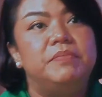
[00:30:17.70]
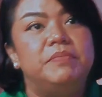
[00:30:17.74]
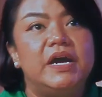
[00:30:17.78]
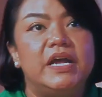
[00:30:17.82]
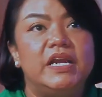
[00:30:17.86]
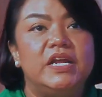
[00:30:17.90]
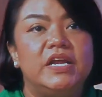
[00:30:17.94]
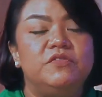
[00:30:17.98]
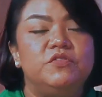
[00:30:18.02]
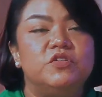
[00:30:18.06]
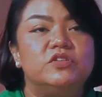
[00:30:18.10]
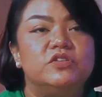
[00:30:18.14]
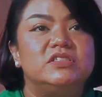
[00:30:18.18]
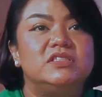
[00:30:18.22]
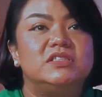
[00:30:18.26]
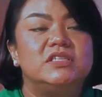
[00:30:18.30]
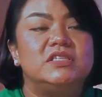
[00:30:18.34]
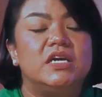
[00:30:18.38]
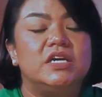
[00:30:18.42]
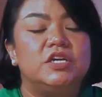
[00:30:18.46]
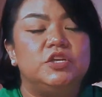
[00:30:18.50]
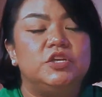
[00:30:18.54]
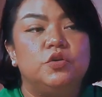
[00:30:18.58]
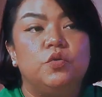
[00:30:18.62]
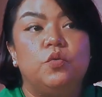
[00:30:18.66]
But if you're
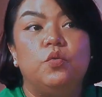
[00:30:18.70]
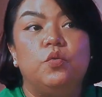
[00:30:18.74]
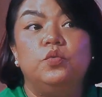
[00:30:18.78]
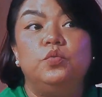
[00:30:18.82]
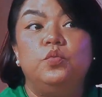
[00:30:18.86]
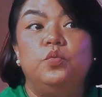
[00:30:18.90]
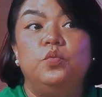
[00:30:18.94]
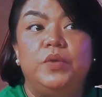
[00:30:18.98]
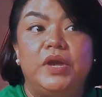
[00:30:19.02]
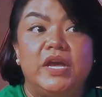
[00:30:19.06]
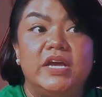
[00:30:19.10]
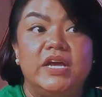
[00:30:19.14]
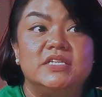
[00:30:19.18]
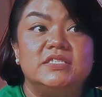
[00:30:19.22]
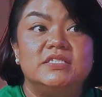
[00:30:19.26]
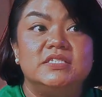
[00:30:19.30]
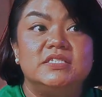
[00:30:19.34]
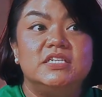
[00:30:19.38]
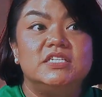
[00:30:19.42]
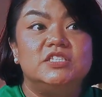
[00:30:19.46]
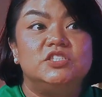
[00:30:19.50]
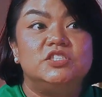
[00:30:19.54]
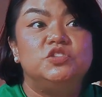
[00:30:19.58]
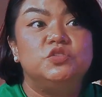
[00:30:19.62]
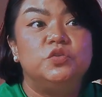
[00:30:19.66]
stuck in your own
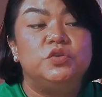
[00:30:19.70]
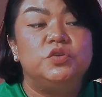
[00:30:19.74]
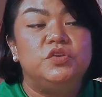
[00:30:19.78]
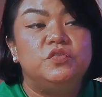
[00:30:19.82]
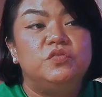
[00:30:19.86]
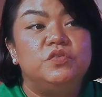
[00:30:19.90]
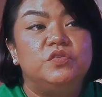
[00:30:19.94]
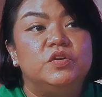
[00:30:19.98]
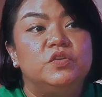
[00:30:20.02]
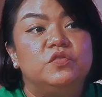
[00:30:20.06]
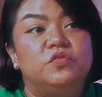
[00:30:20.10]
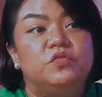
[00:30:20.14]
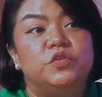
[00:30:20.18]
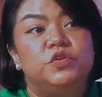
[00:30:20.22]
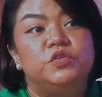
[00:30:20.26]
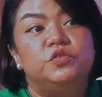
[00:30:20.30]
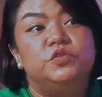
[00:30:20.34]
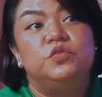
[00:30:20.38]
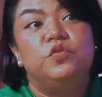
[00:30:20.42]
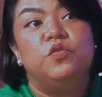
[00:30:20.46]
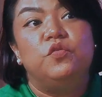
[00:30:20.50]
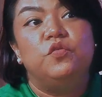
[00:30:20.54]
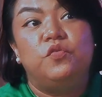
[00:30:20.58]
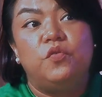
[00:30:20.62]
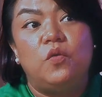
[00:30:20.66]
ways, it's so difficult for
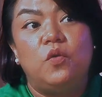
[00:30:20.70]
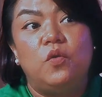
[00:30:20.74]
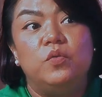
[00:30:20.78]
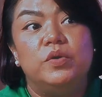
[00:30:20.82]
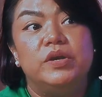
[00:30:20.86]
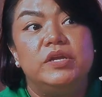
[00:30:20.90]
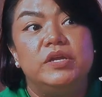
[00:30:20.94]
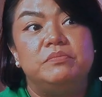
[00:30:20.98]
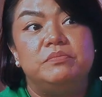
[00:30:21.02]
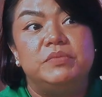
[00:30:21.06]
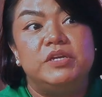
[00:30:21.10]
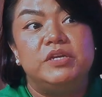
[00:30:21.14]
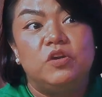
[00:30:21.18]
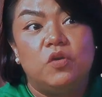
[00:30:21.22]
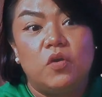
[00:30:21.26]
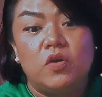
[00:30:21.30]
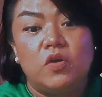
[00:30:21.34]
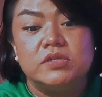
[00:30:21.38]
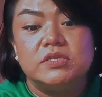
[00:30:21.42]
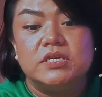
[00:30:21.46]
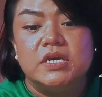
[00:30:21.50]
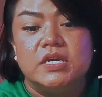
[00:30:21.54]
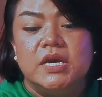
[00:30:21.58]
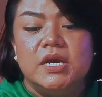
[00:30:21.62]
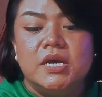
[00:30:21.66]
you to go forward
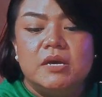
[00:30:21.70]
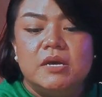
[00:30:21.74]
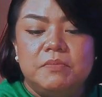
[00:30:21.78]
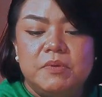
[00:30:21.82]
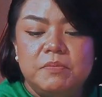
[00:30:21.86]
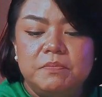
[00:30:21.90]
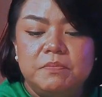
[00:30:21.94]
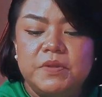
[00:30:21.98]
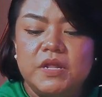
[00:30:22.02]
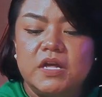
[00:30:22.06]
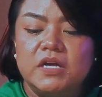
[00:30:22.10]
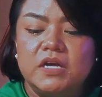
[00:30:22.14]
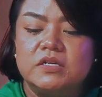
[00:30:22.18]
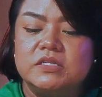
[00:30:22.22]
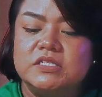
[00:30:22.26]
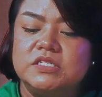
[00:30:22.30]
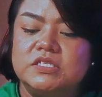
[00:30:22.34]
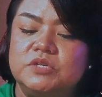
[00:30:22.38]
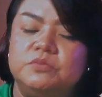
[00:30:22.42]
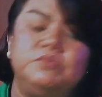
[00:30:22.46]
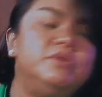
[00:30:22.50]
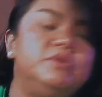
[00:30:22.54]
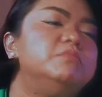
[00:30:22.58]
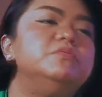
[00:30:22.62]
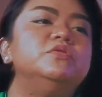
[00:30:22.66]
because people are
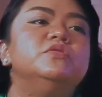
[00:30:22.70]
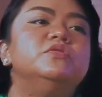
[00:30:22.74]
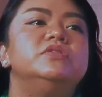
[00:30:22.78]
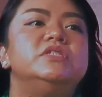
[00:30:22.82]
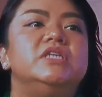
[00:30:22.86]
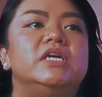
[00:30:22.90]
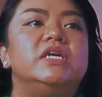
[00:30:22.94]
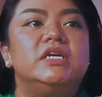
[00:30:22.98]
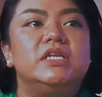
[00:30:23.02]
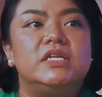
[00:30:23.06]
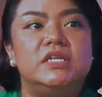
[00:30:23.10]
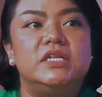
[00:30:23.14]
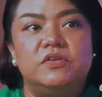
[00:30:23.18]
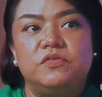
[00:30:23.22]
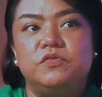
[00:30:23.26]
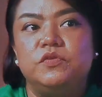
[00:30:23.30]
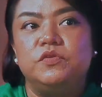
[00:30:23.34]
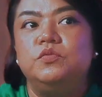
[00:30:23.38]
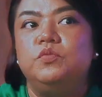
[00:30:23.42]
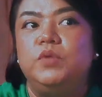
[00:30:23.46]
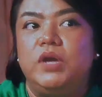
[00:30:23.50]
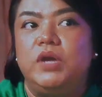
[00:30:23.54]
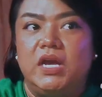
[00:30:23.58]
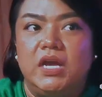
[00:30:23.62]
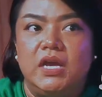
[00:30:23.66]
consuming music in a
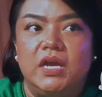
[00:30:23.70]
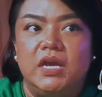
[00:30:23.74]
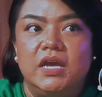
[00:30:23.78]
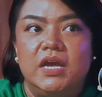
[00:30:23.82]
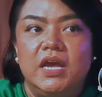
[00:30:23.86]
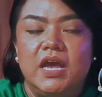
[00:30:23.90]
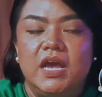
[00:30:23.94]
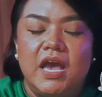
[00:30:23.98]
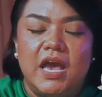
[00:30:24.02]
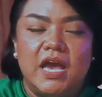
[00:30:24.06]
different way,